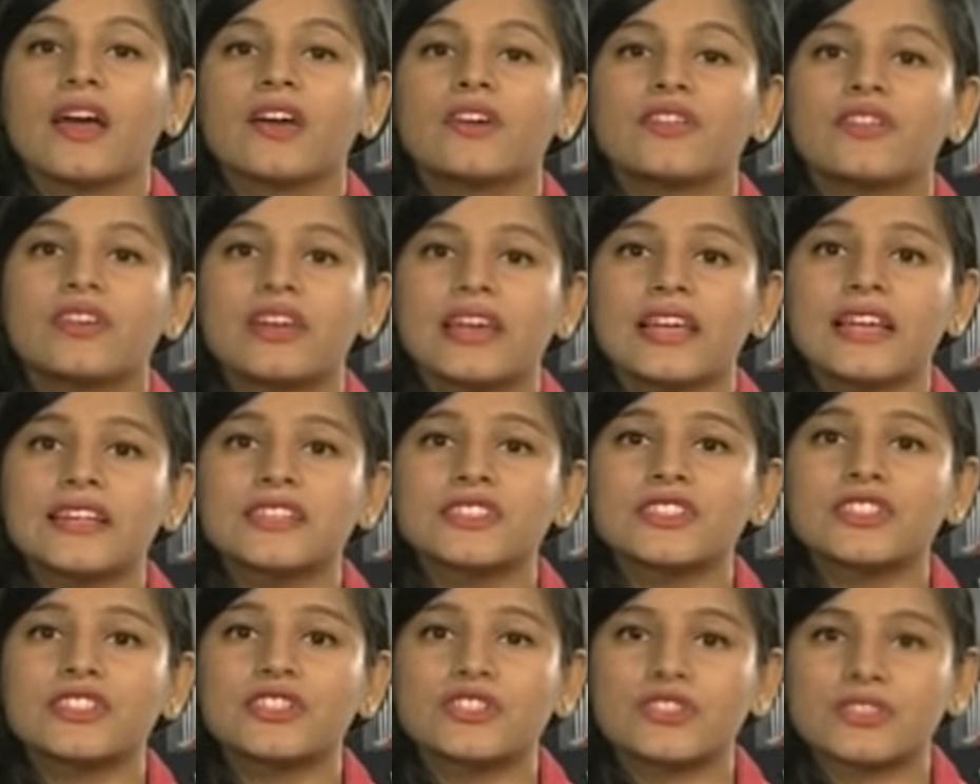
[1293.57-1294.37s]

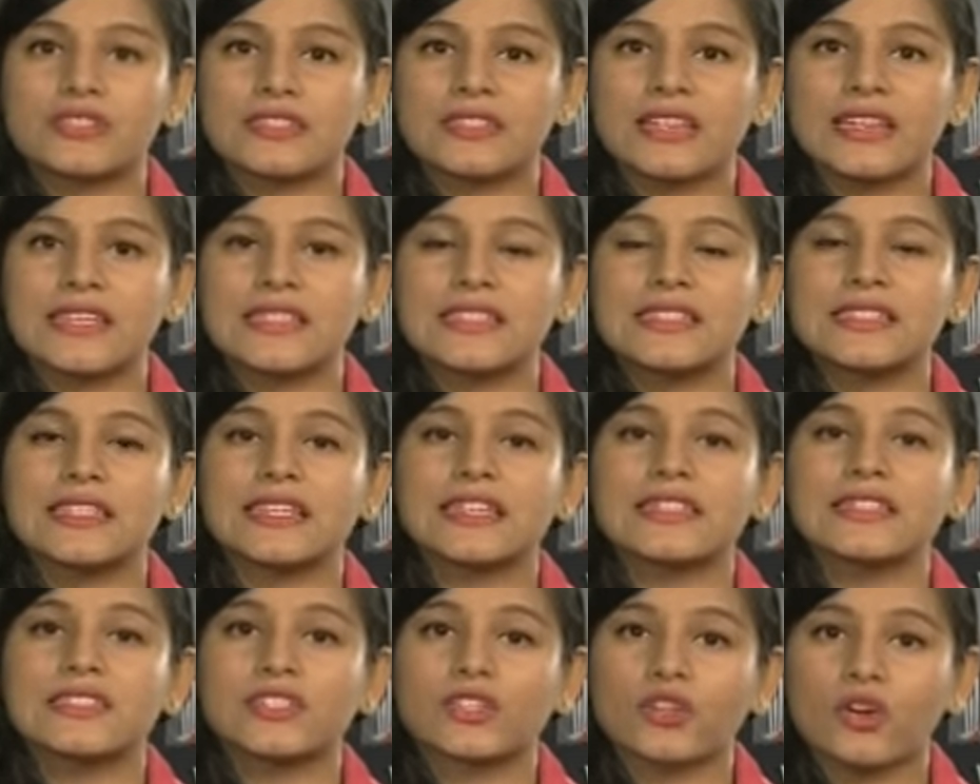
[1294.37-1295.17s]
Related to this
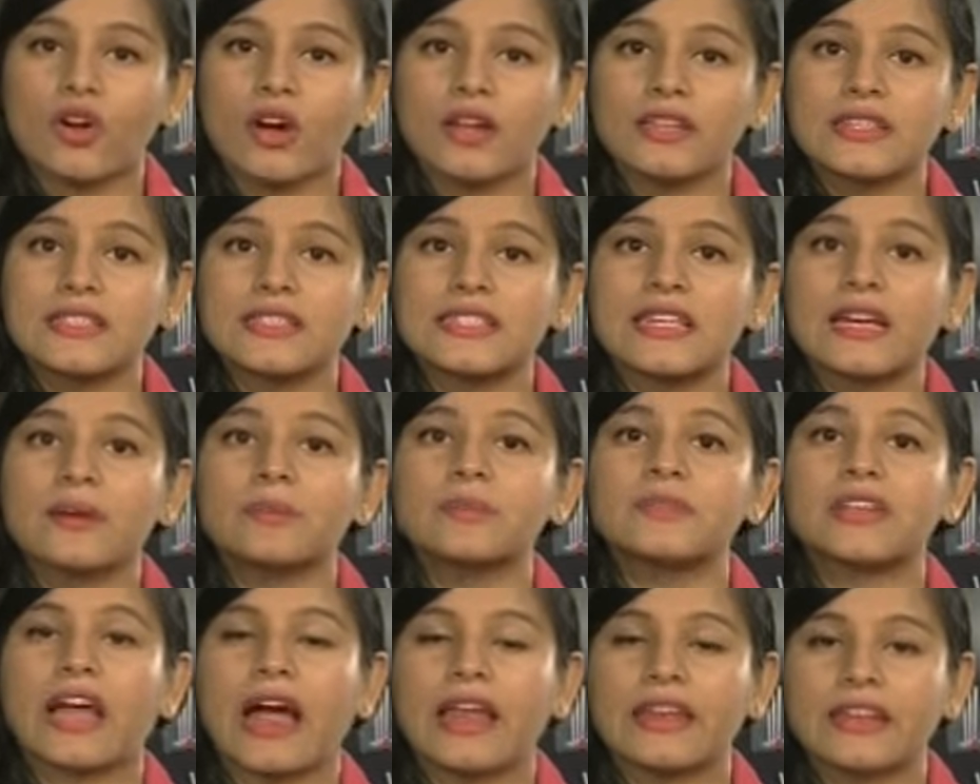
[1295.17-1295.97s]
is the
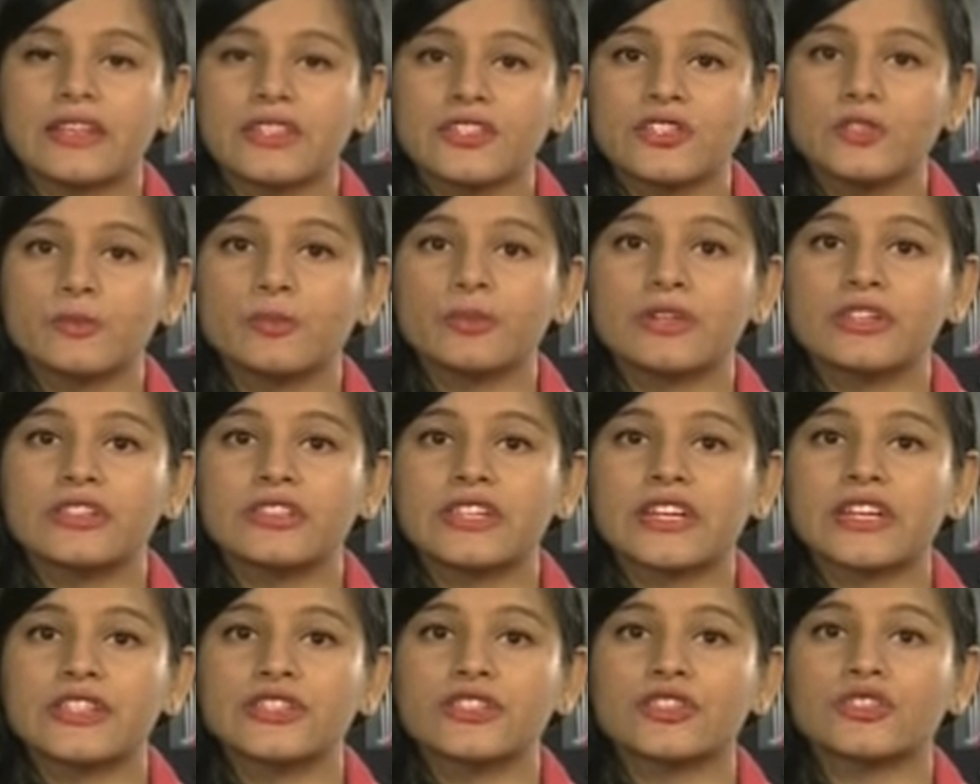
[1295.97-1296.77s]
concept and
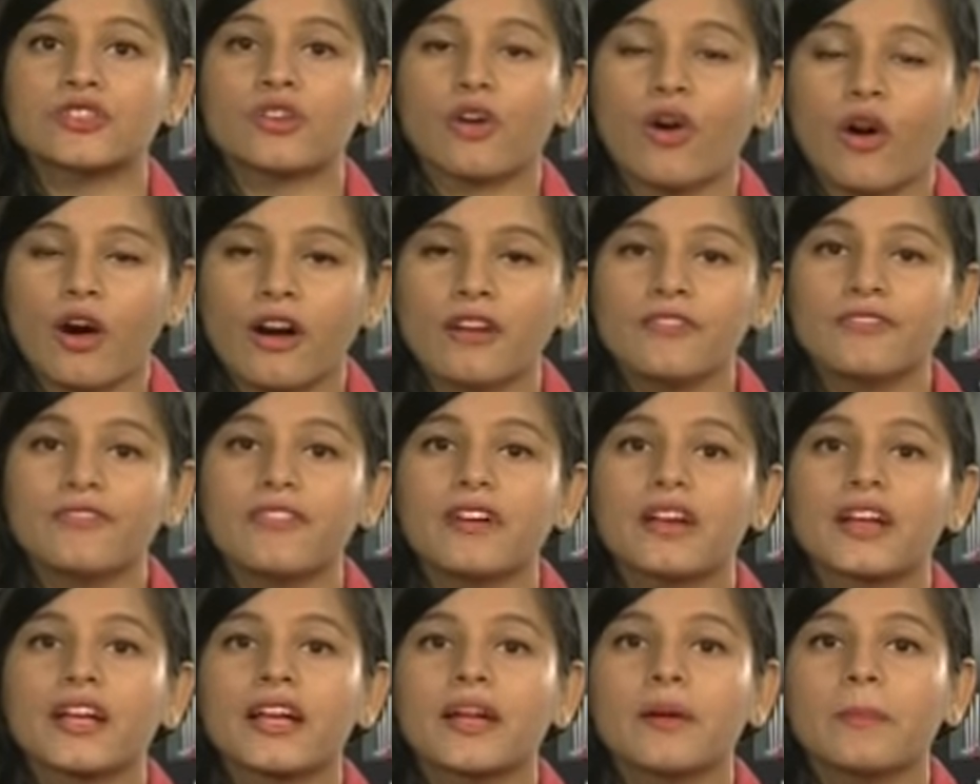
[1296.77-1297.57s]
interpretation of
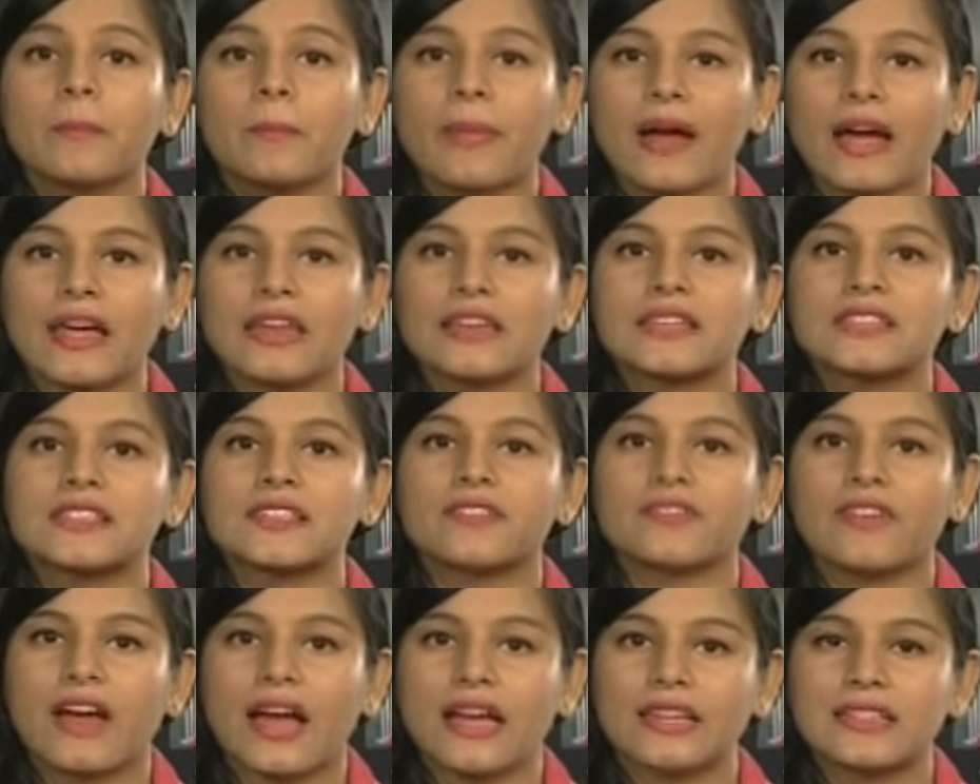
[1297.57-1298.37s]

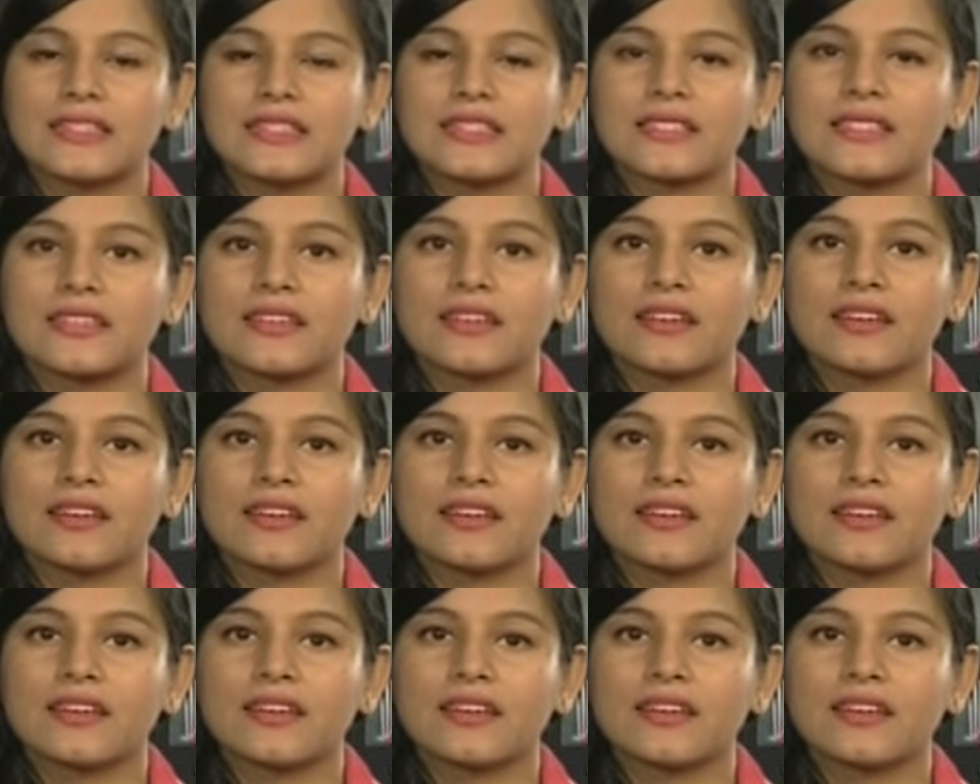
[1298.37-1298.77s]
comparative ads.